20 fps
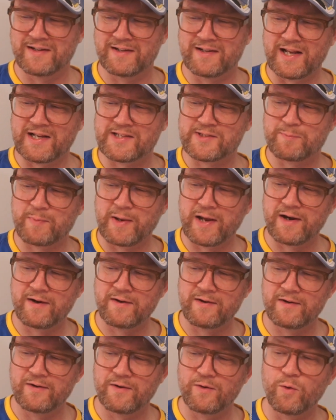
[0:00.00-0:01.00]
Next
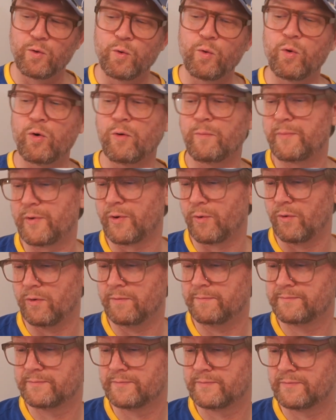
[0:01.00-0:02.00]
beer,
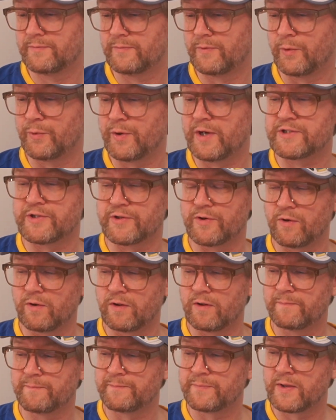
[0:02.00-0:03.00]
Åbro
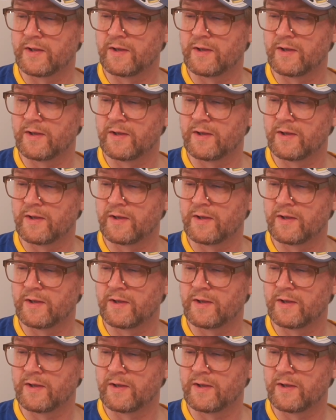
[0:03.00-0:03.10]
Original.